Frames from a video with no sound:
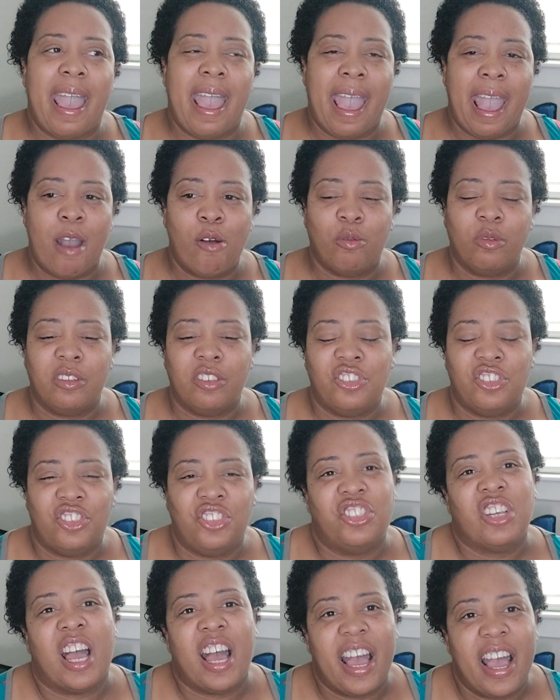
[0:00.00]

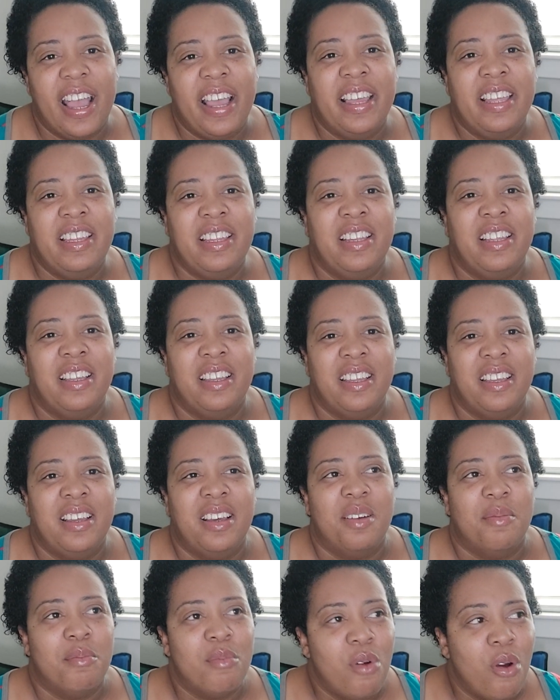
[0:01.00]
outshine
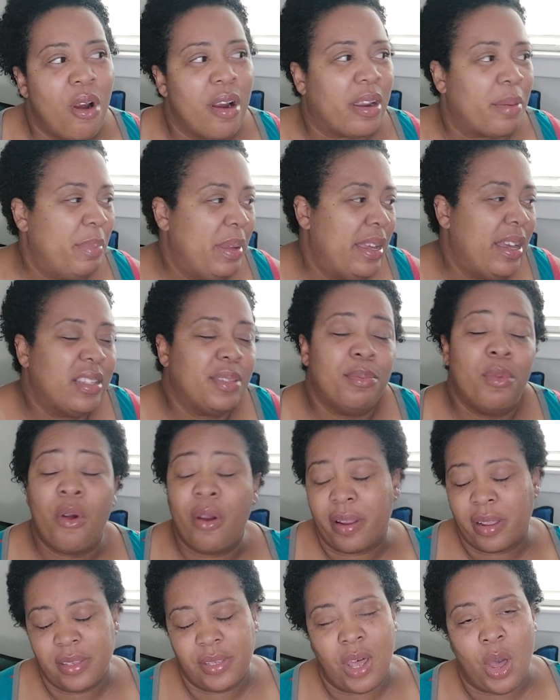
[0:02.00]
Mark, because
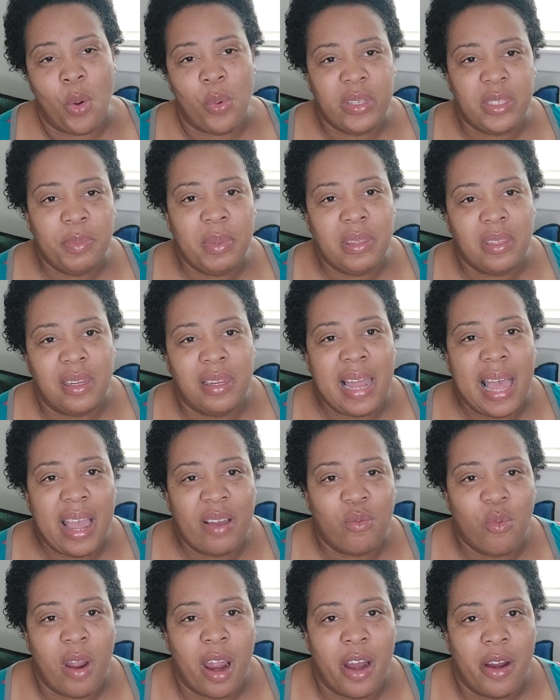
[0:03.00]
Mark has always been the
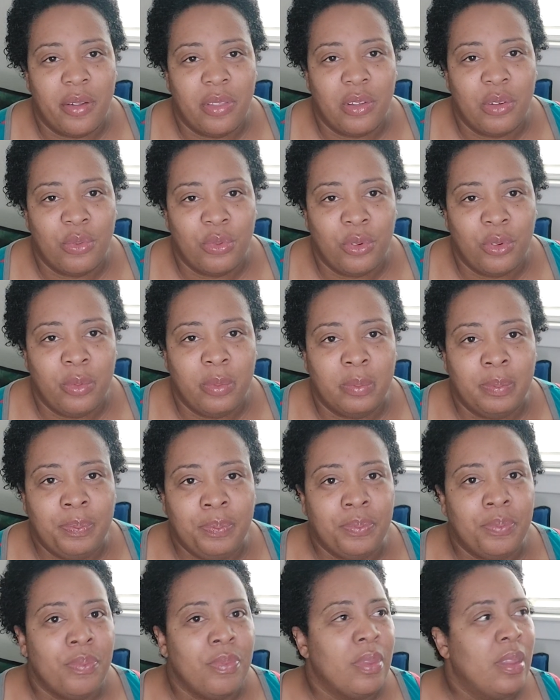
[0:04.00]
live wires group,
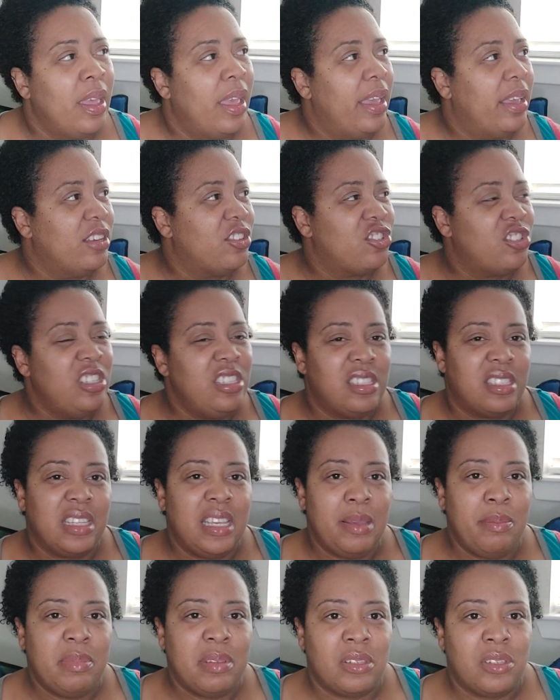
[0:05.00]
and she
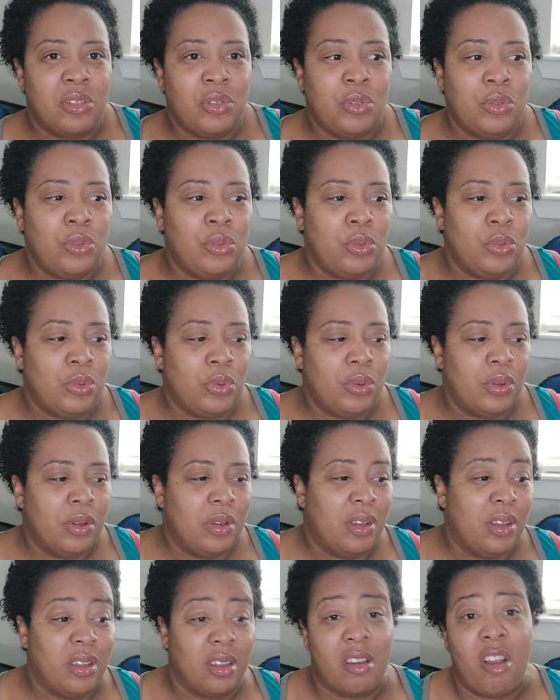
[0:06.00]
seems to
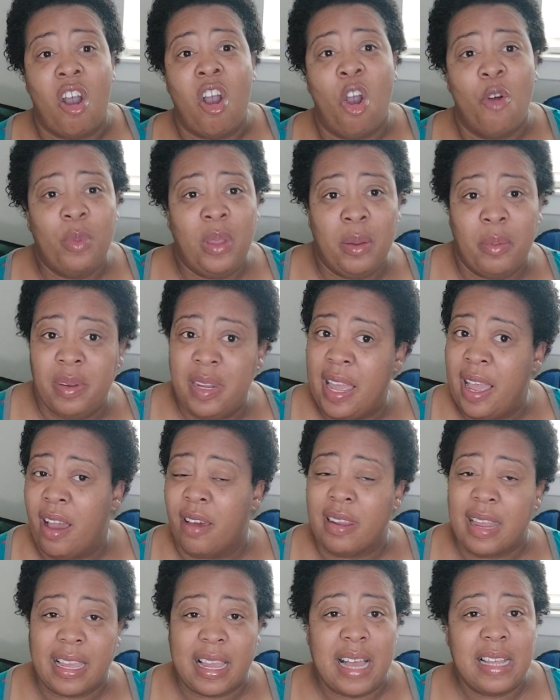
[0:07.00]
calm him
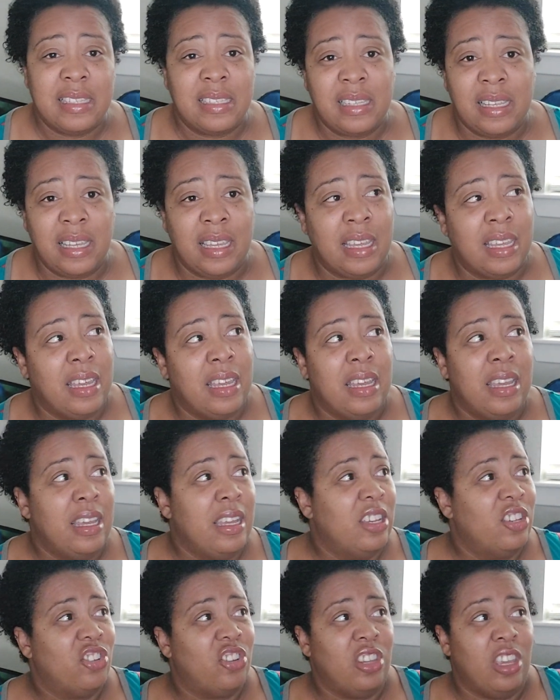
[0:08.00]
down, like I said.
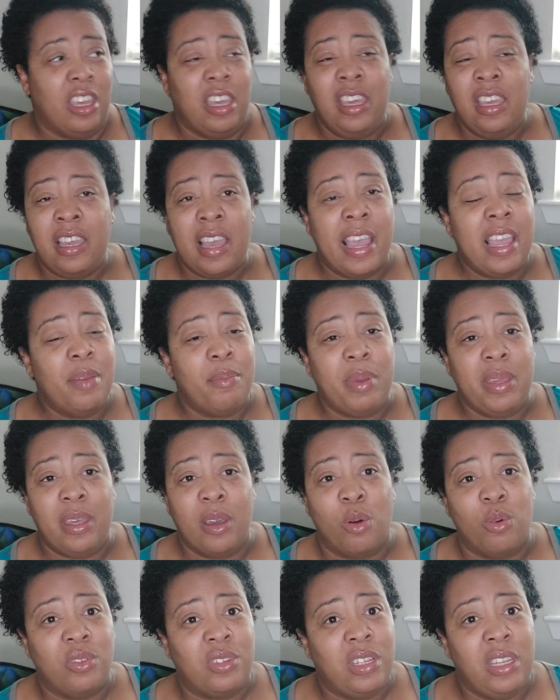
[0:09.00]
He can't be
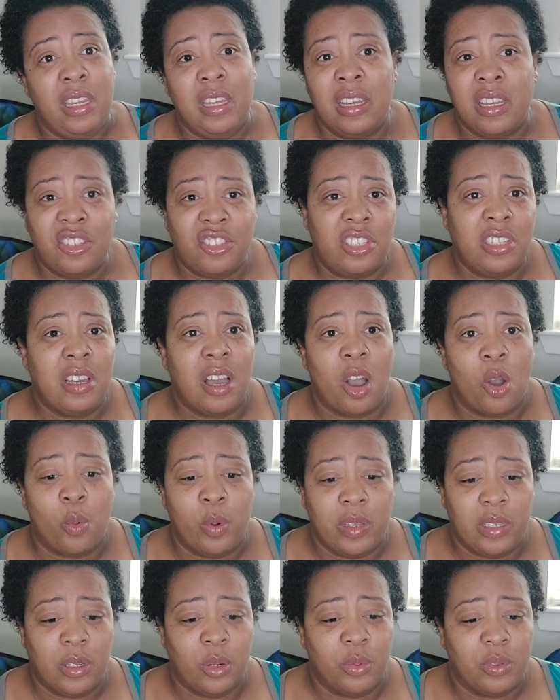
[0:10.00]
on 10 because she
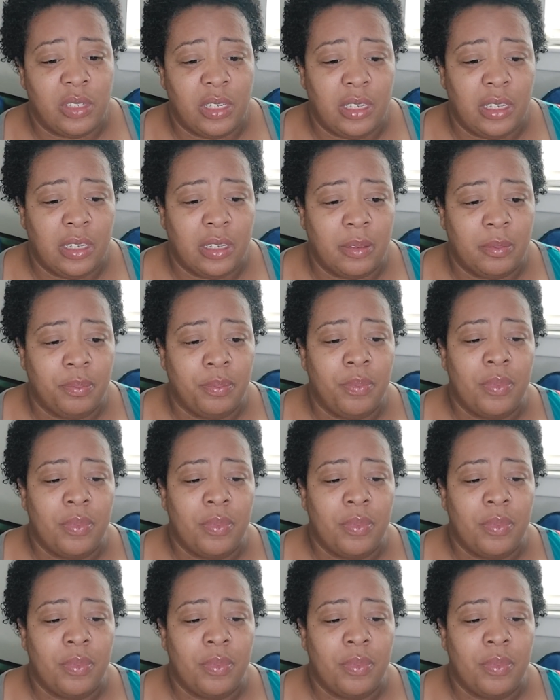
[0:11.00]
always on 10.